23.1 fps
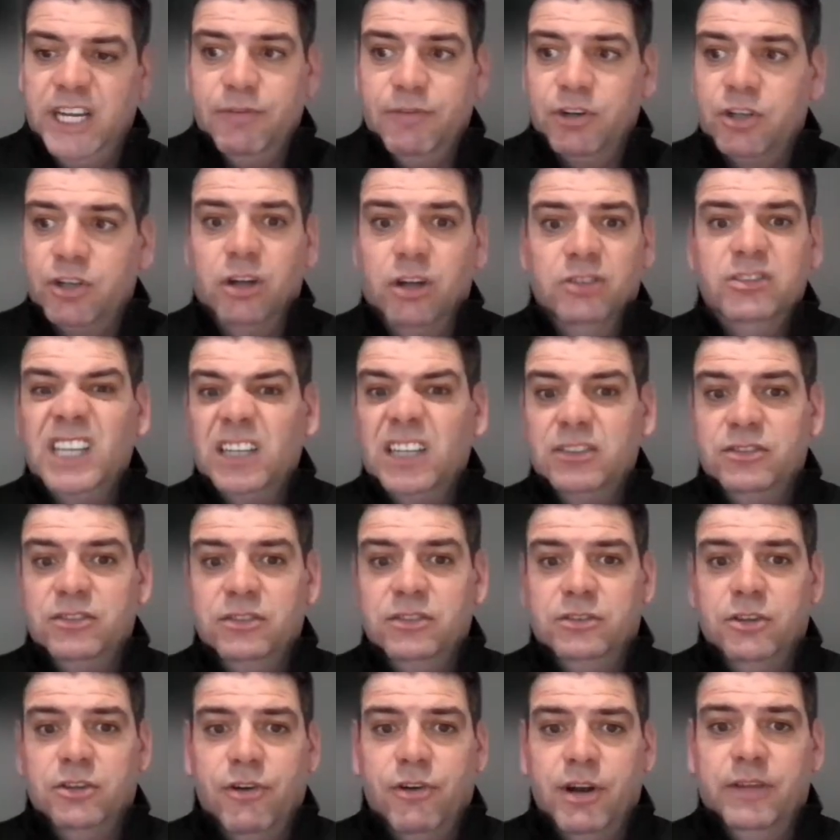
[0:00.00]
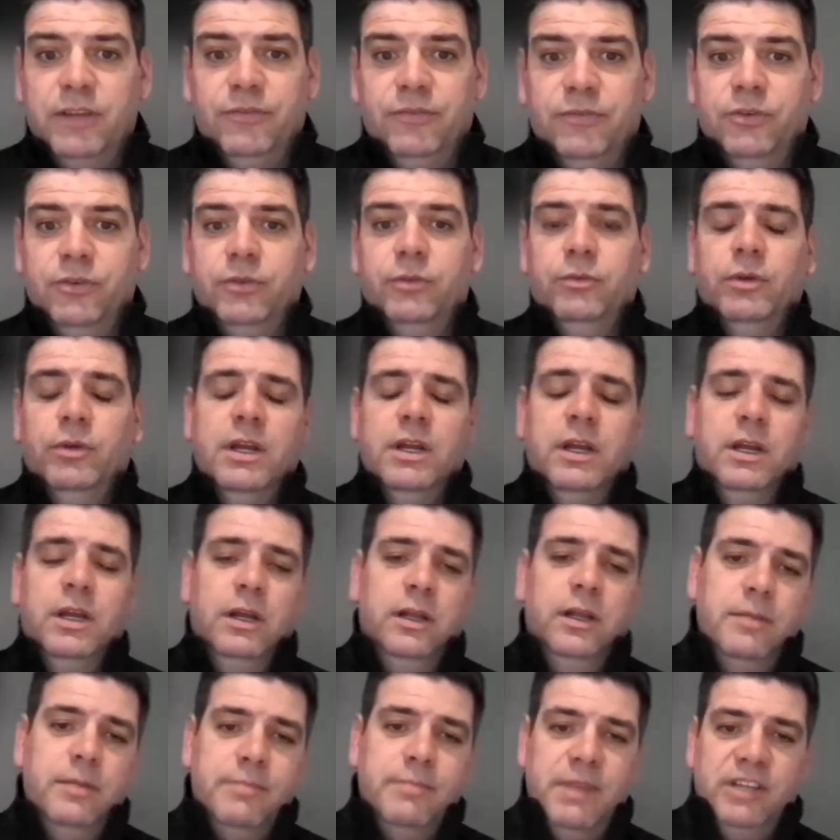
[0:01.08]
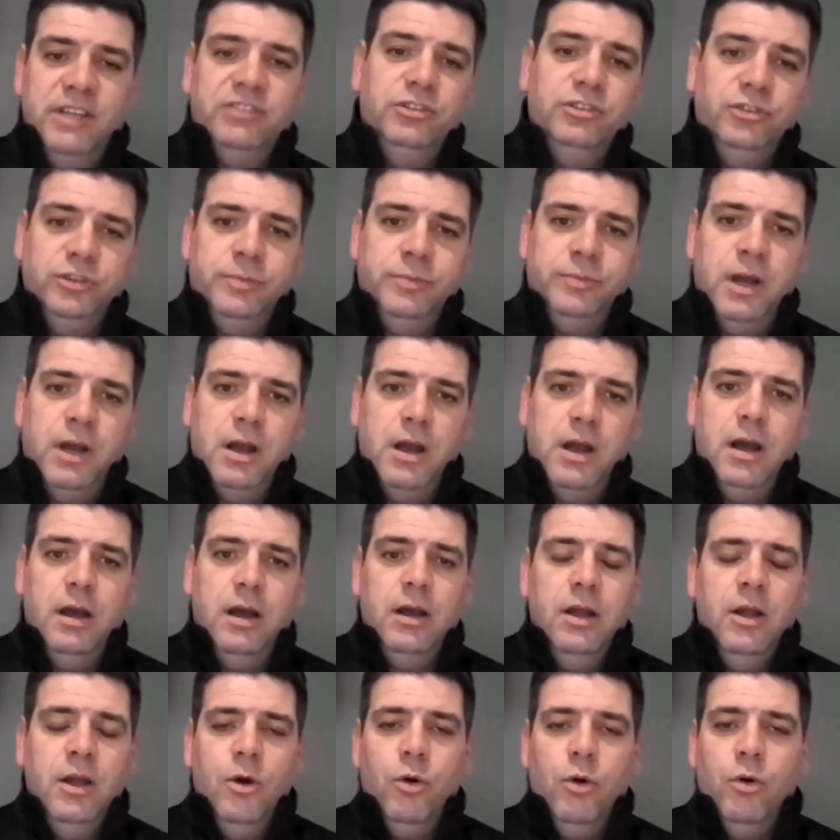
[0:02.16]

either contact us directly through the messenger part,